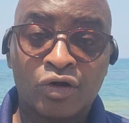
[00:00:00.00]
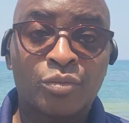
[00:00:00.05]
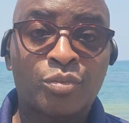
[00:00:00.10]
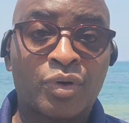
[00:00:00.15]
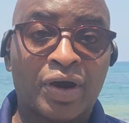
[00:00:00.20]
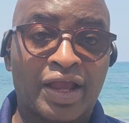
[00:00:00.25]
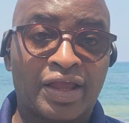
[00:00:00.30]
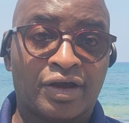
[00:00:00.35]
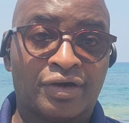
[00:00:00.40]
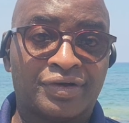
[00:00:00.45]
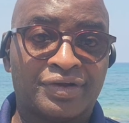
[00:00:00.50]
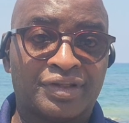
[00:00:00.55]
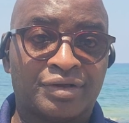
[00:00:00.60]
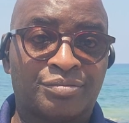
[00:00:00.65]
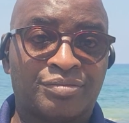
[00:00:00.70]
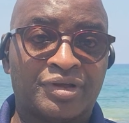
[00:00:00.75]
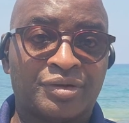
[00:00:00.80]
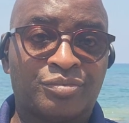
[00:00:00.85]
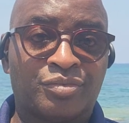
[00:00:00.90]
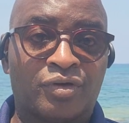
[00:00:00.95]
priority
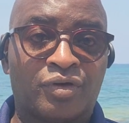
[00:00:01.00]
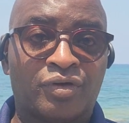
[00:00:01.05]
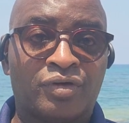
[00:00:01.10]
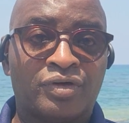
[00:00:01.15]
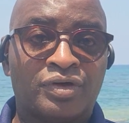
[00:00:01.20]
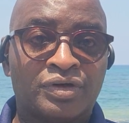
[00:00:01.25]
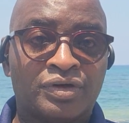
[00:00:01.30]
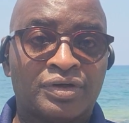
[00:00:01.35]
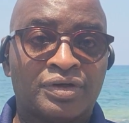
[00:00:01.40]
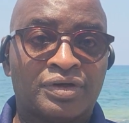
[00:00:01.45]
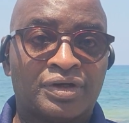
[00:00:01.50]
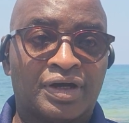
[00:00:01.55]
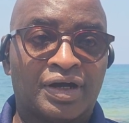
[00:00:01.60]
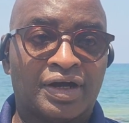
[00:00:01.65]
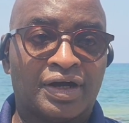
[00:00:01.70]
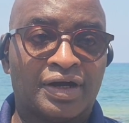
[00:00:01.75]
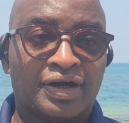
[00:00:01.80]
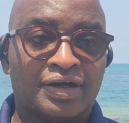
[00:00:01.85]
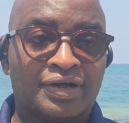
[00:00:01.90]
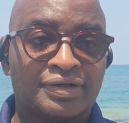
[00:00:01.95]
people
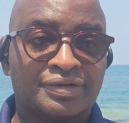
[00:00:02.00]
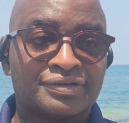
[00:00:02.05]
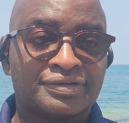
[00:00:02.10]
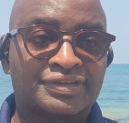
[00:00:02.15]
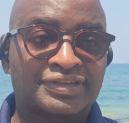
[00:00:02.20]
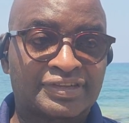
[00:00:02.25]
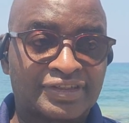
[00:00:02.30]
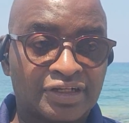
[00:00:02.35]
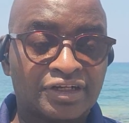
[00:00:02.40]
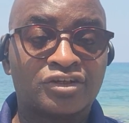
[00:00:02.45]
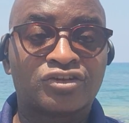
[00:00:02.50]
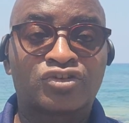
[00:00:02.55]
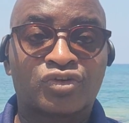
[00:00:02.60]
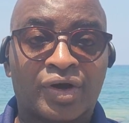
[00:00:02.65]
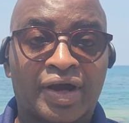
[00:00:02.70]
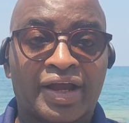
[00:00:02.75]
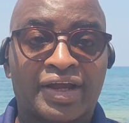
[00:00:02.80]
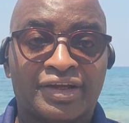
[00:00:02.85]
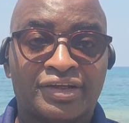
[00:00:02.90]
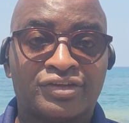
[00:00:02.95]
still
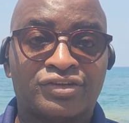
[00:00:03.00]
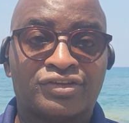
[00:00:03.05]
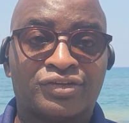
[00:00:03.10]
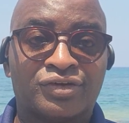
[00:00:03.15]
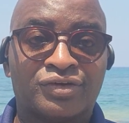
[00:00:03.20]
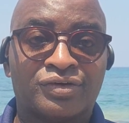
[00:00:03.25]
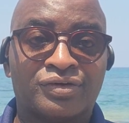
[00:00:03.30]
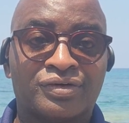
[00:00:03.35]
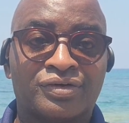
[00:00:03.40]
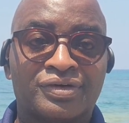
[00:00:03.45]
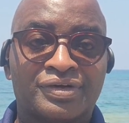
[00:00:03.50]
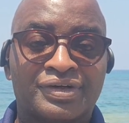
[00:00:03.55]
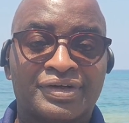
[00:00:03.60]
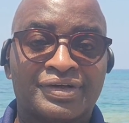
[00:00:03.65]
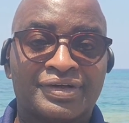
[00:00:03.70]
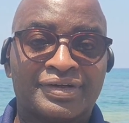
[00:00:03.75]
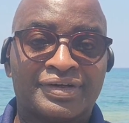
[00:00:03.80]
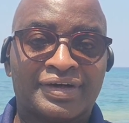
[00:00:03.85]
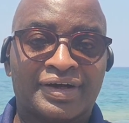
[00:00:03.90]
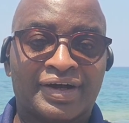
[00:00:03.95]
trying to,
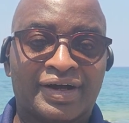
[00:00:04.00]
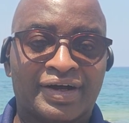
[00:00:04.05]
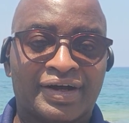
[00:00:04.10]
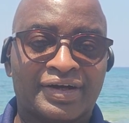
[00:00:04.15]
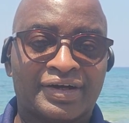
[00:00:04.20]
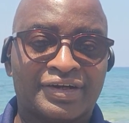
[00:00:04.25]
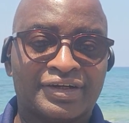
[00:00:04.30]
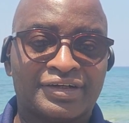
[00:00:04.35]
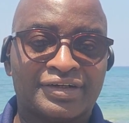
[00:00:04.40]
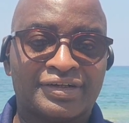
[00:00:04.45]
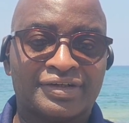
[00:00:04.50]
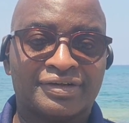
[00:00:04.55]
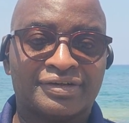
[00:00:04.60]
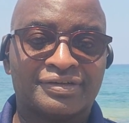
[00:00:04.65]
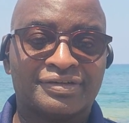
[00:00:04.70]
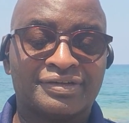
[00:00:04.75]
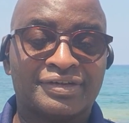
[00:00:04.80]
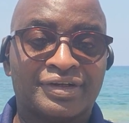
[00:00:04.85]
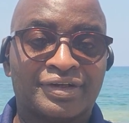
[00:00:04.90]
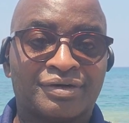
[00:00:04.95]

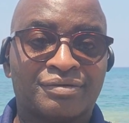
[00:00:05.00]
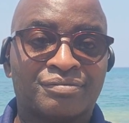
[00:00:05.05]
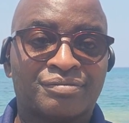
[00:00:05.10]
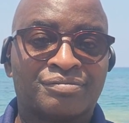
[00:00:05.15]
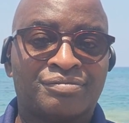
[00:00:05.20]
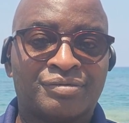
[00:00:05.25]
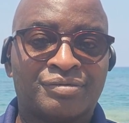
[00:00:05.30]
you know,